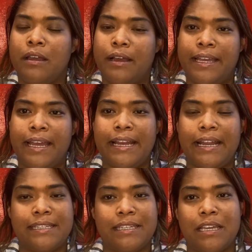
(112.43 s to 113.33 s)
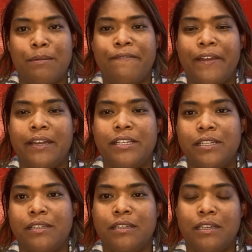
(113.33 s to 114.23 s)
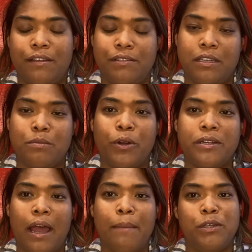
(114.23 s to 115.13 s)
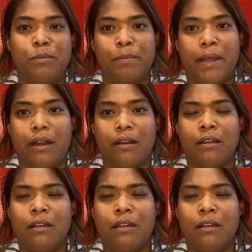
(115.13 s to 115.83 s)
again, has the same advantages, gives us more time to prepare.